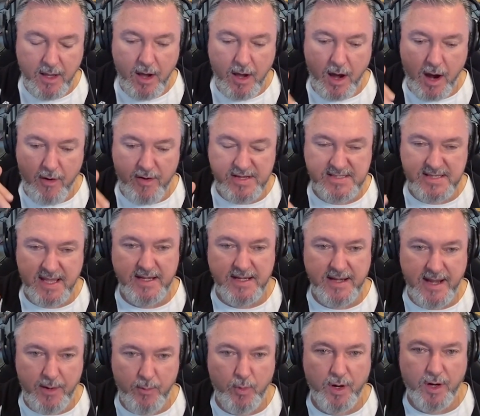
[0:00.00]
RSN
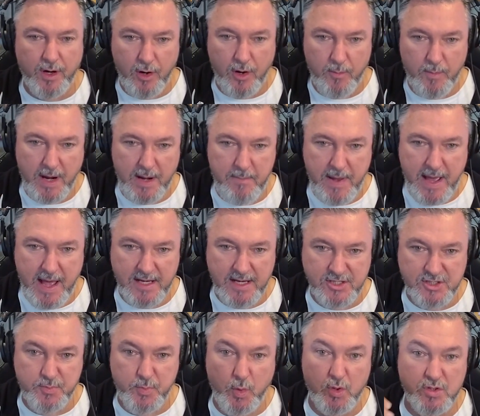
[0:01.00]
network owned by Bally
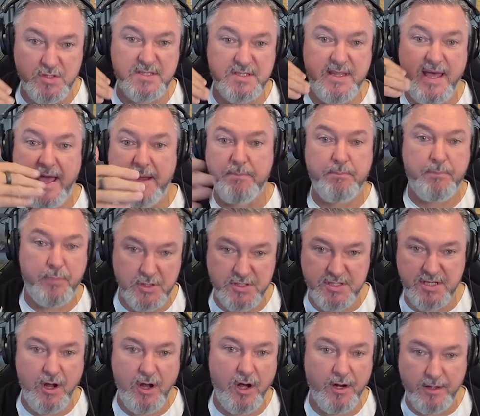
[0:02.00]
Sports that
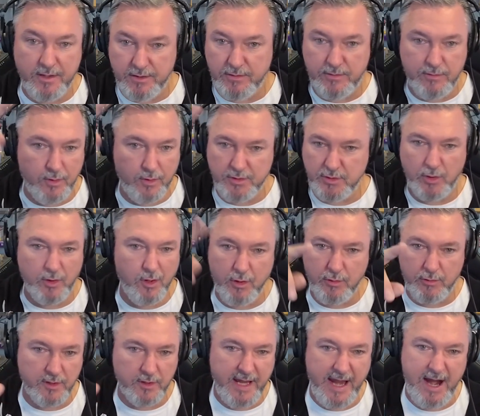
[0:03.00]
puts it on your
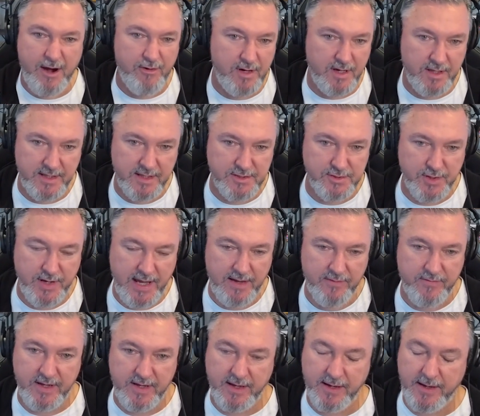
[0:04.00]
local carrier that you
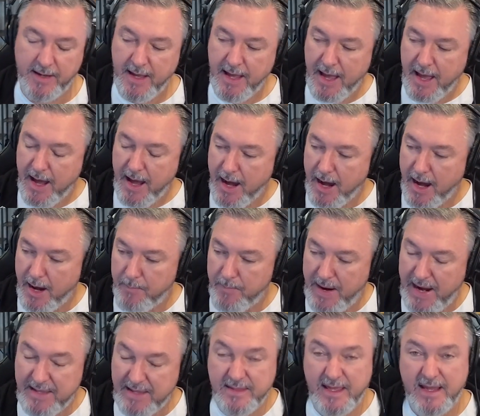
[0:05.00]
have here.
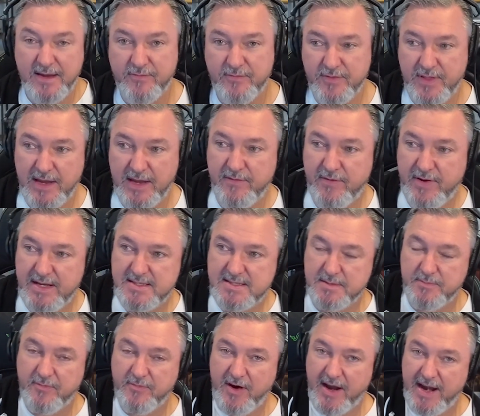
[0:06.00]
And they've hit
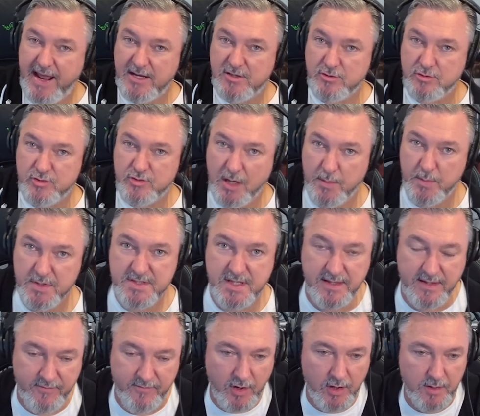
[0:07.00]
some financial troubles
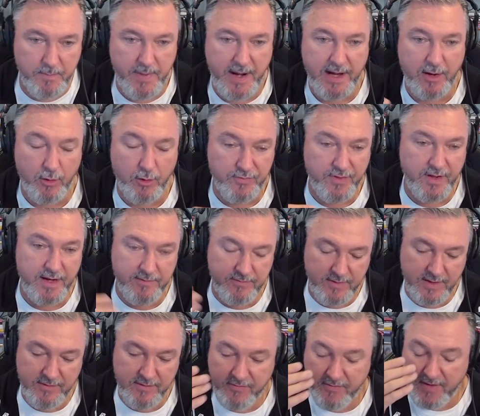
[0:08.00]
and they've gone bank, or
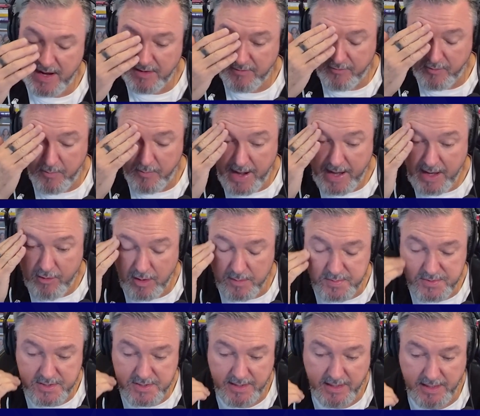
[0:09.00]
they filed for
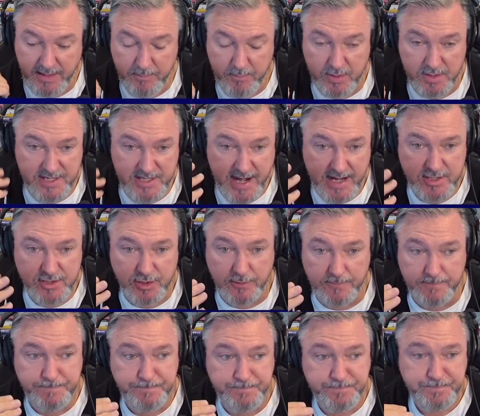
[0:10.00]
bankruptcy
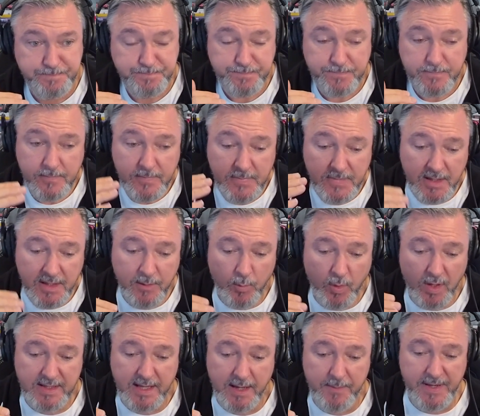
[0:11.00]
protection. And
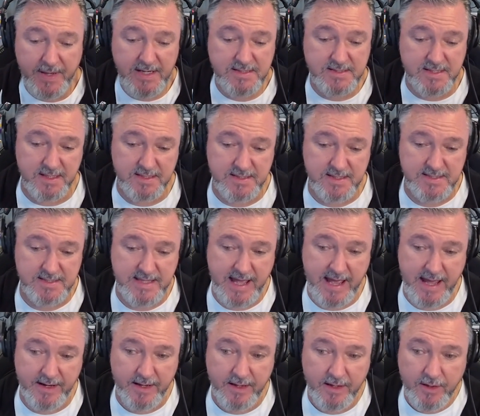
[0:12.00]
what that means is
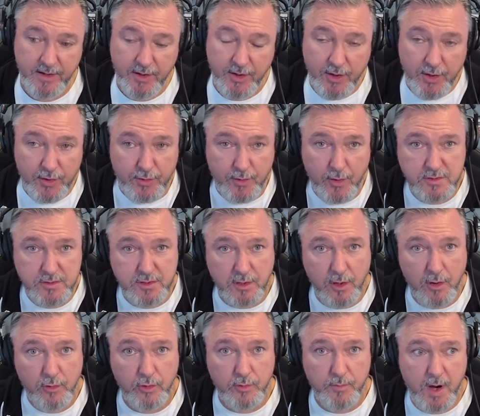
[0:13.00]
that those
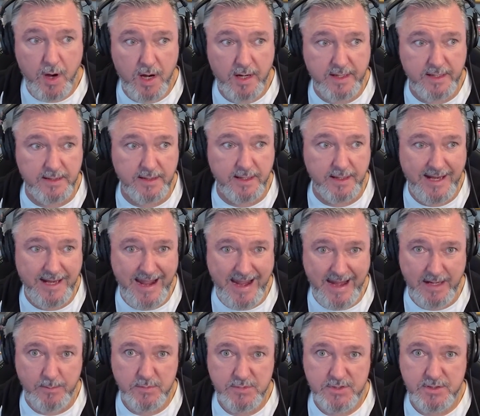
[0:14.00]
local market
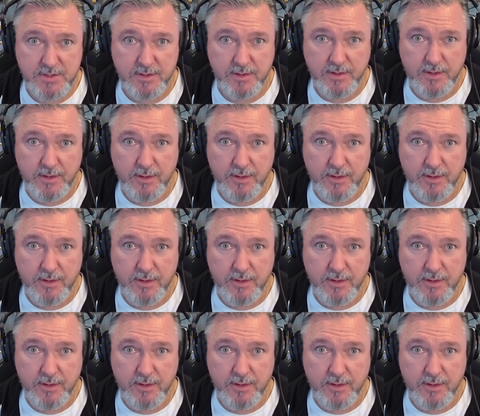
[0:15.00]
games